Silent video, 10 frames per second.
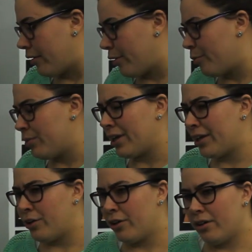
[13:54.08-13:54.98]

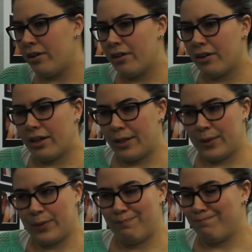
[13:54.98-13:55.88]
blender
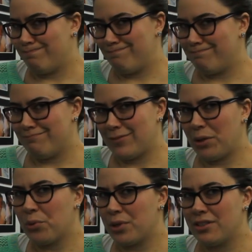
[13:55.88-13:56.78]

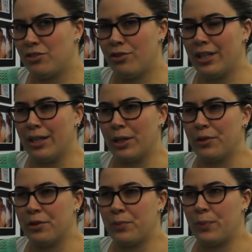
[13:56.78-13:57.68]
wasn't really
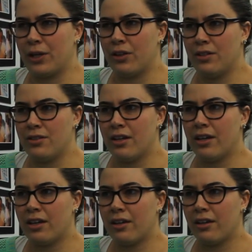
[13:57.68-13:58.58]
good, because
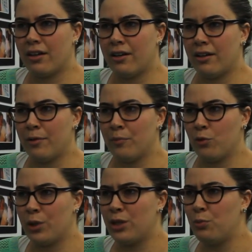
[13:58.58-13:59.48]

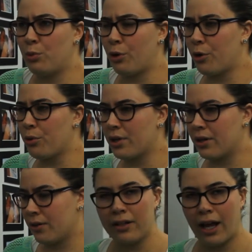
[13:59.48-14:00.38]
when it broke,
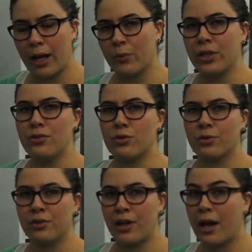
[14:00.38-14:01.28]
I went
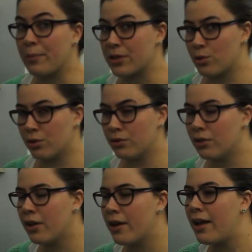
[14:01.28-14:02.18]
on Amazon
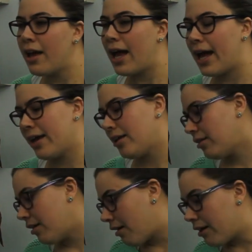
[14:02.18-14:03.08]

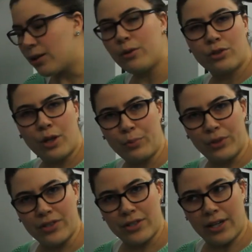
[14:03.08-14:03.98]
and I looked up
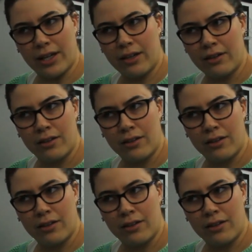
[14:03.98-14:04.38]
this thing,